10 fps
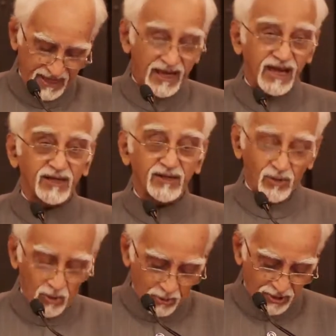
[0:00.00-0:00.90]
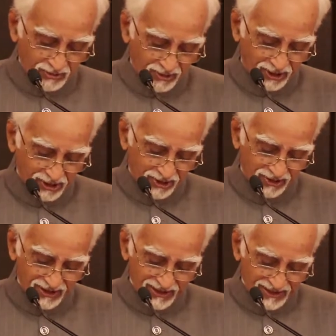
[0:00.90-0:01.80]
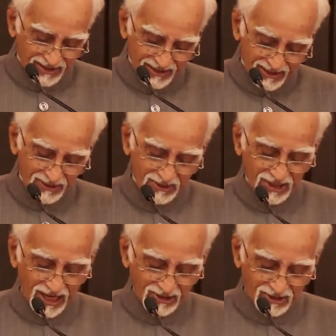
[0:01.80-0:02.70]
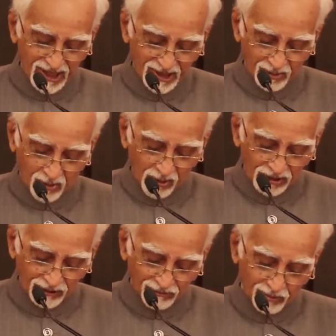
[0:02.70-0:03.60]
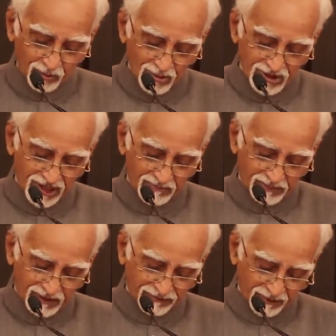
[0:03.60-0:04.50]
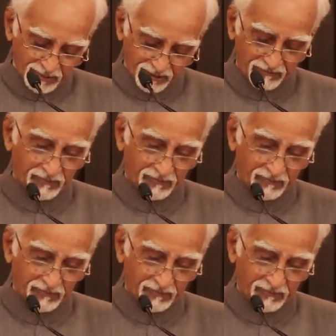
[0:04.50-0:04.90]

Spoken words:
An old tradition says that all the fruits and perfumes of